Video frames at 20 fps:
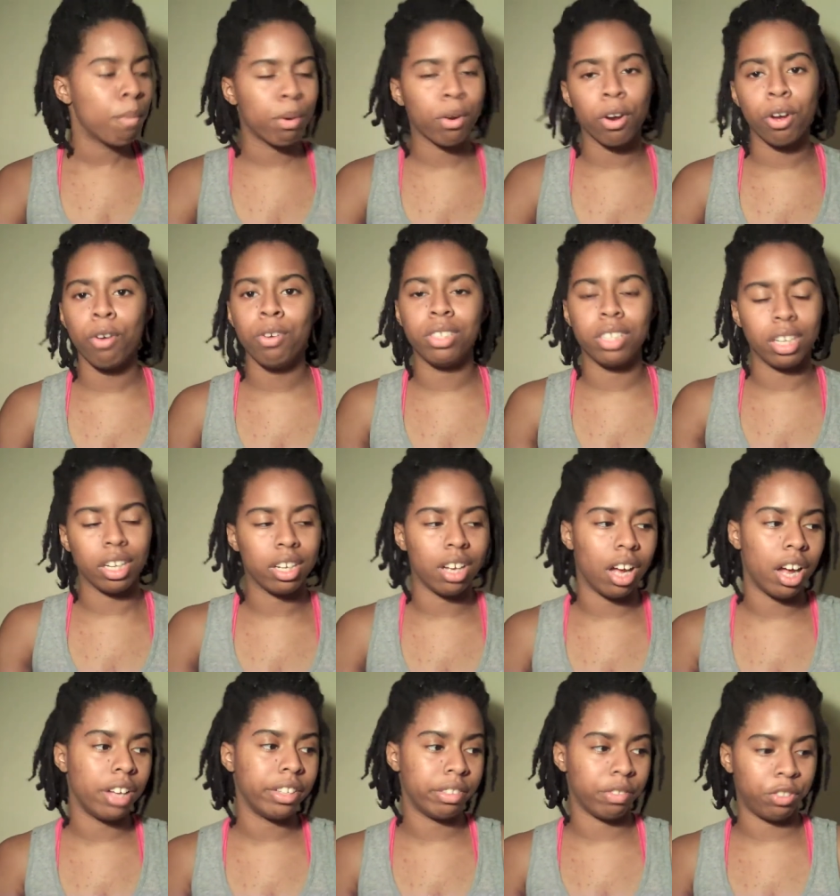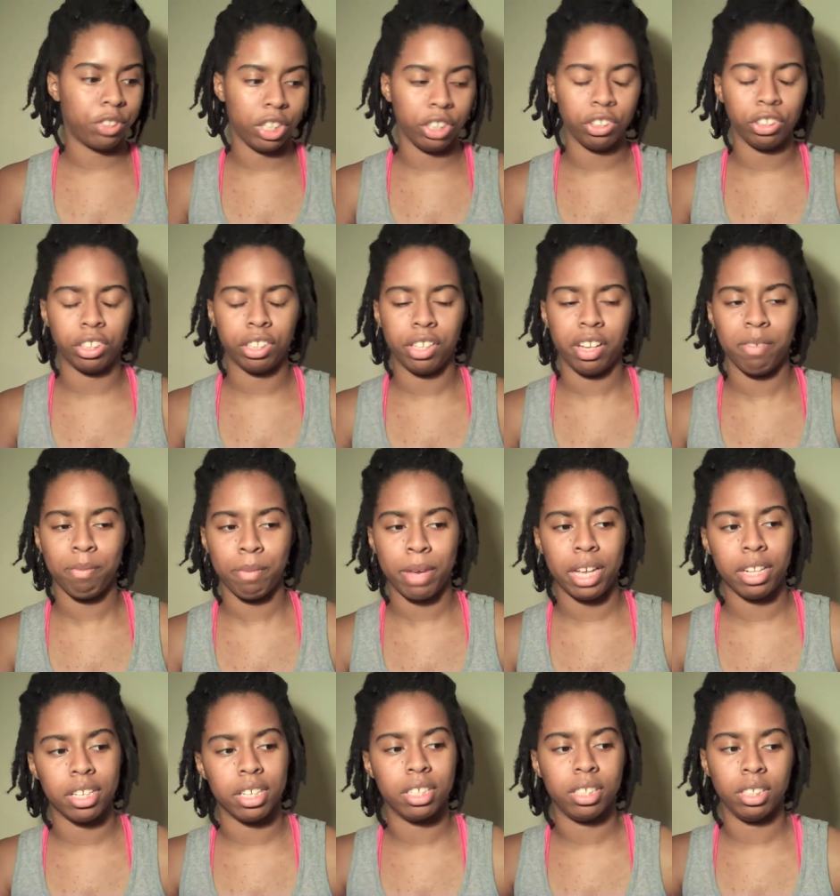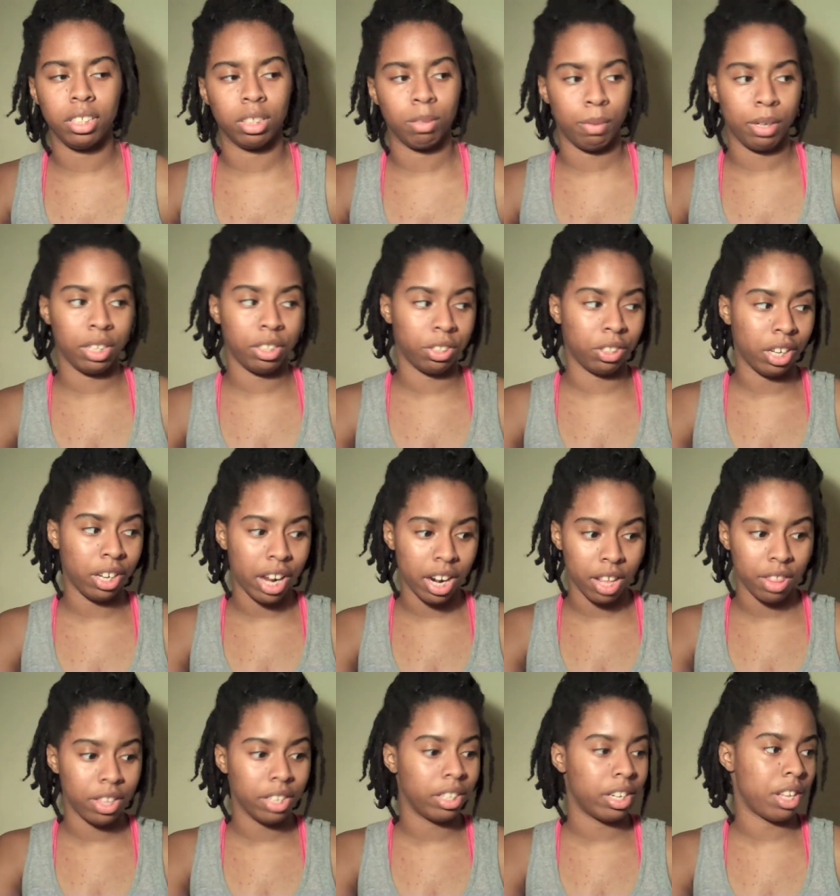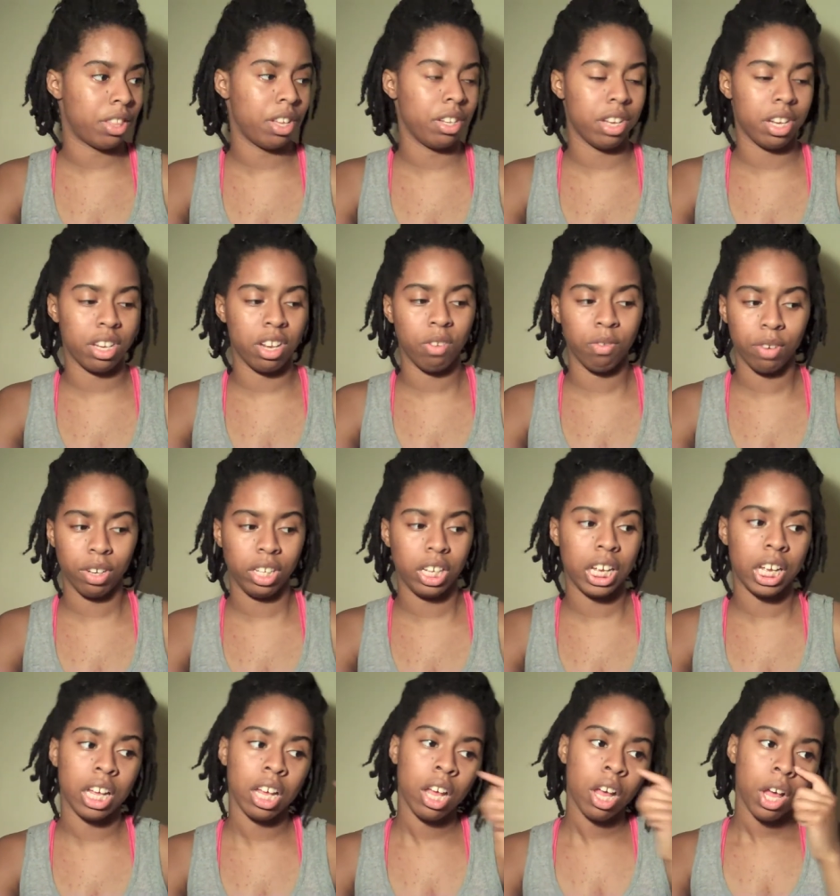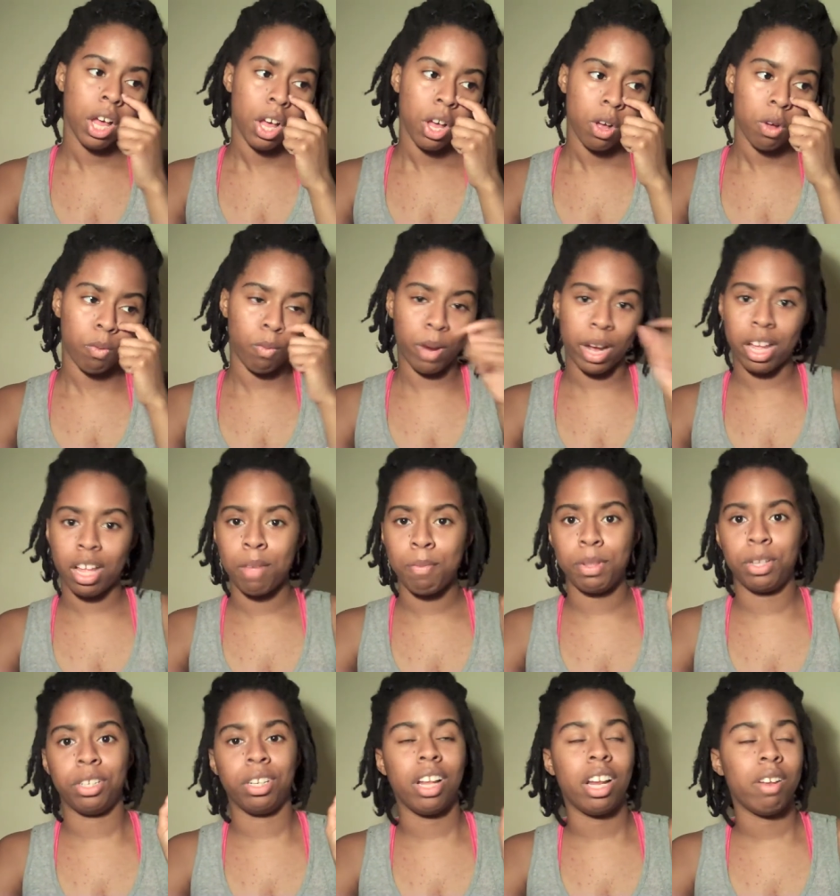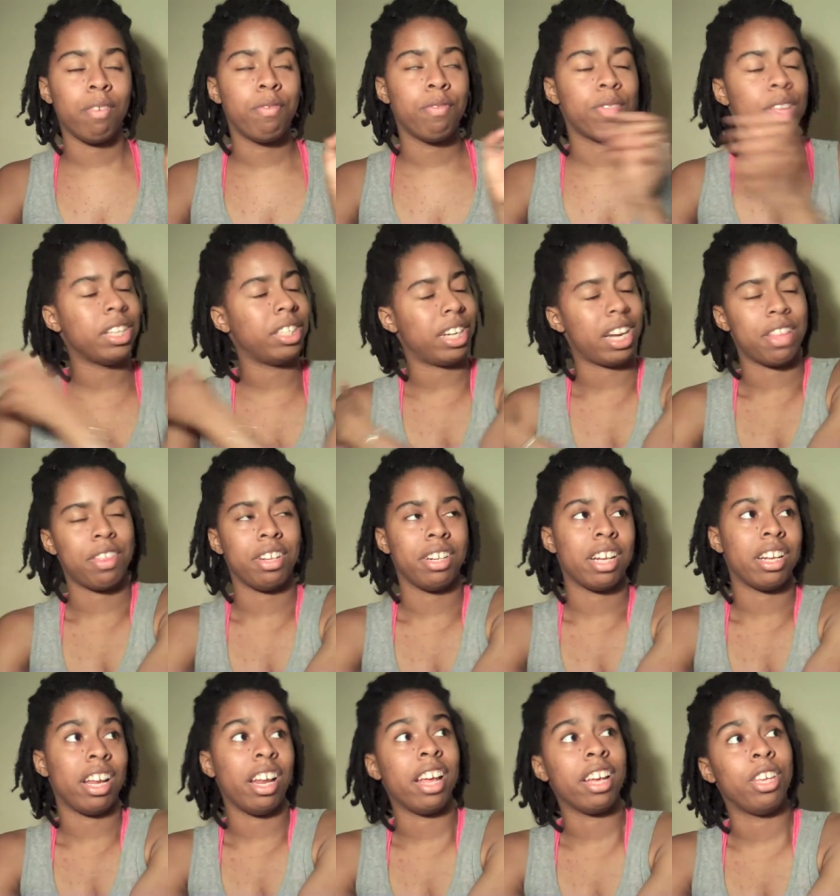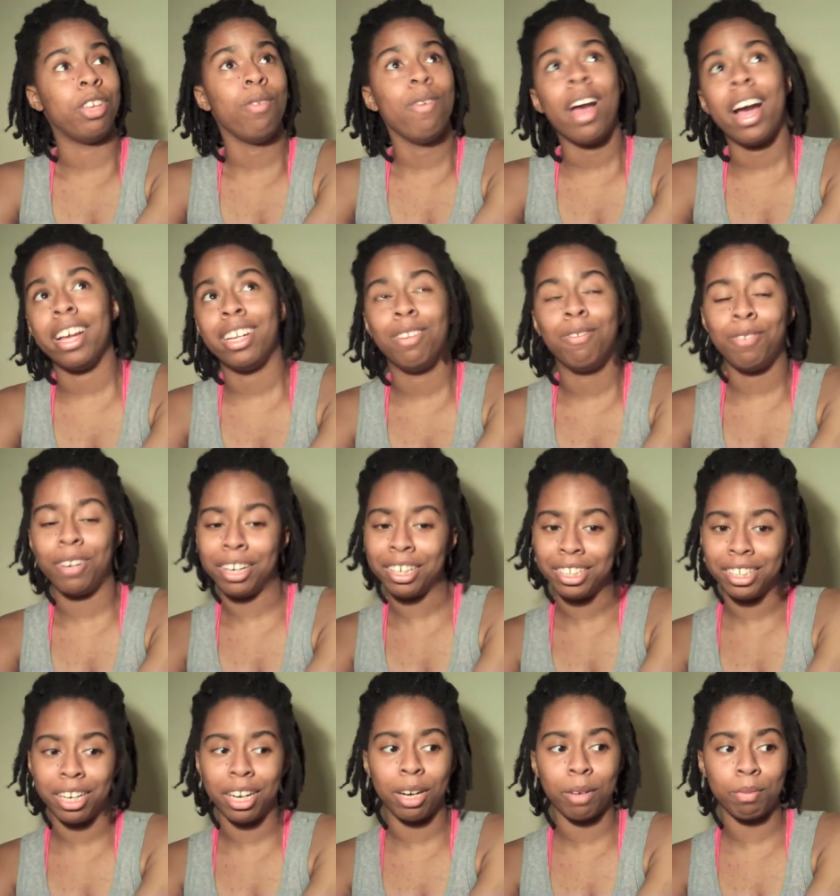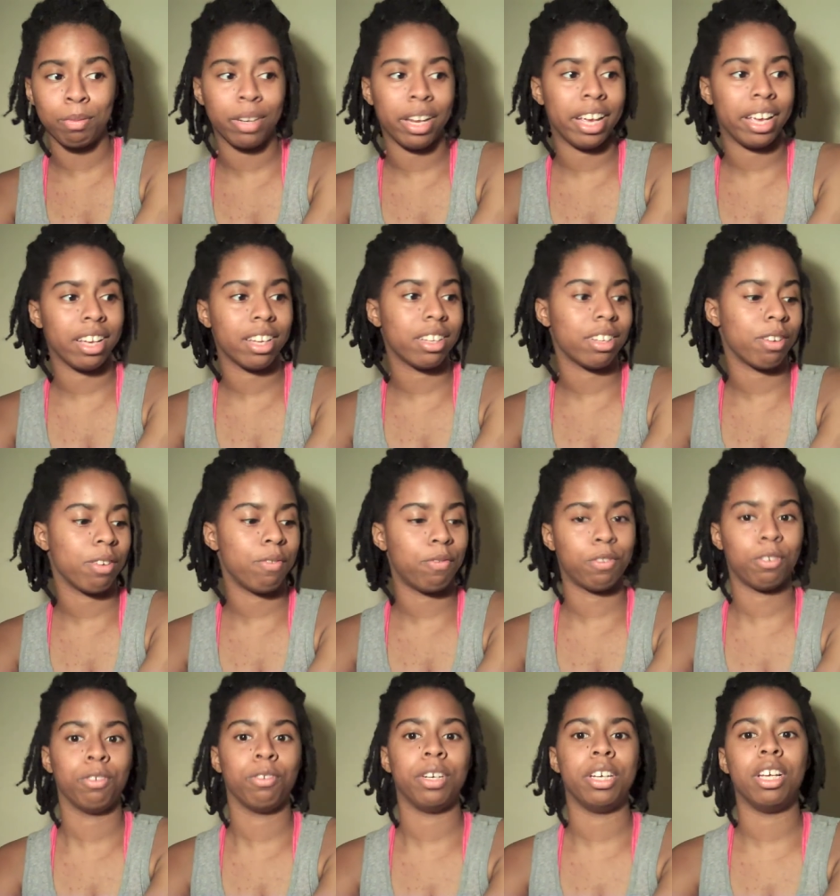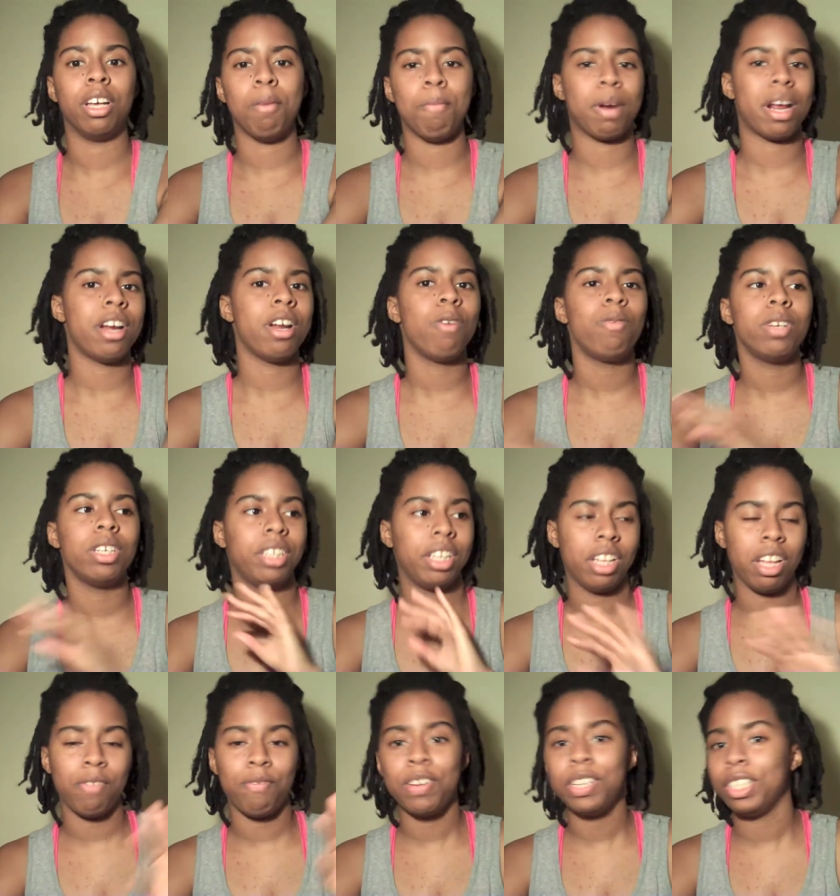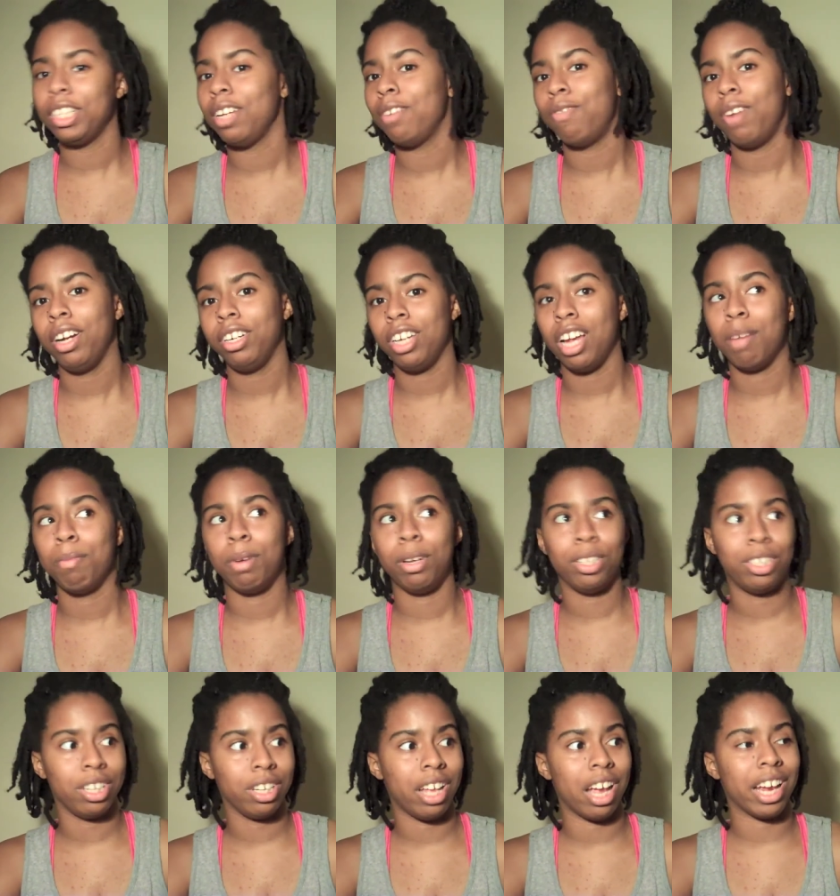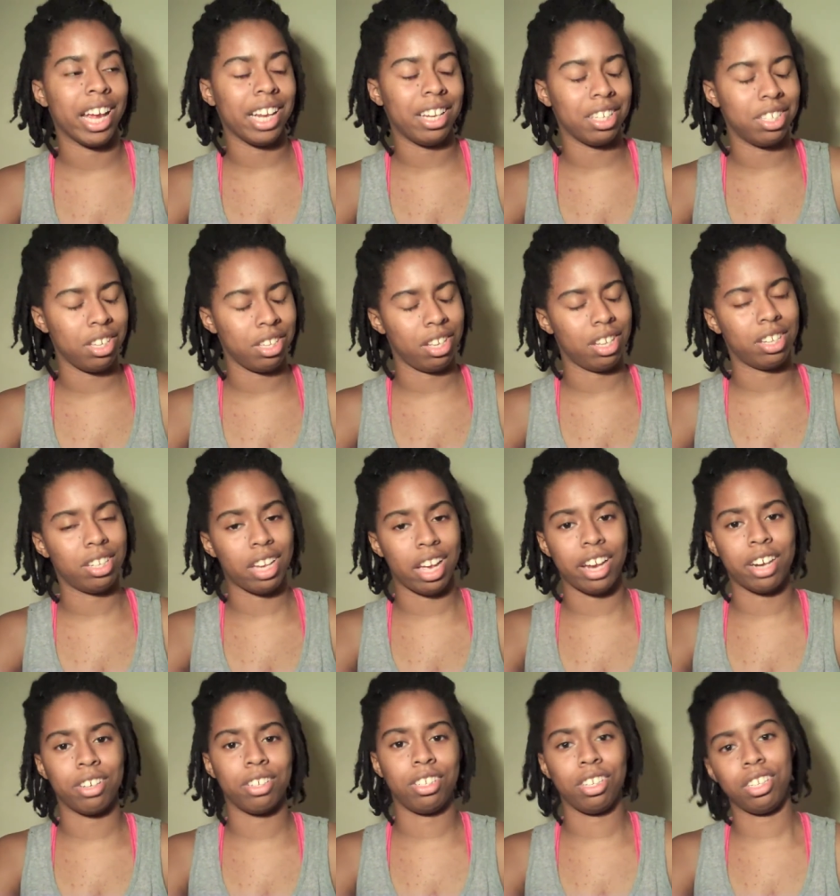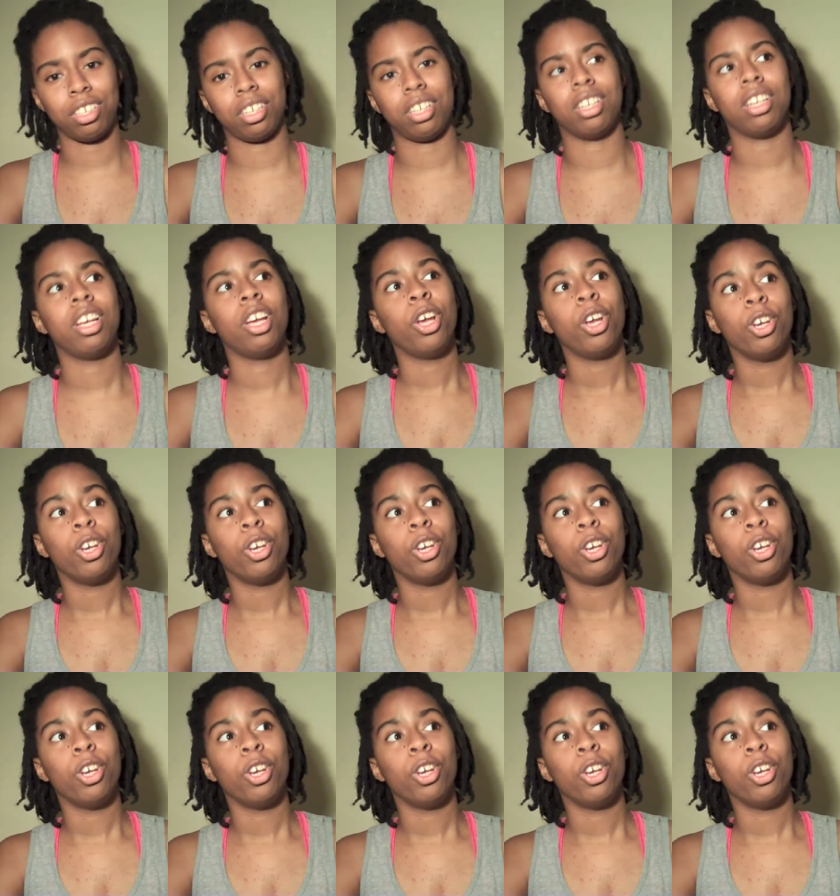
pros and cons of changes that they've made this season because there's a lot of things that I think they did really well, but there's a lot of things that I think that like you guys fucked up, like for real. But I don't want to say they officially fucked up until I get to see the entire season.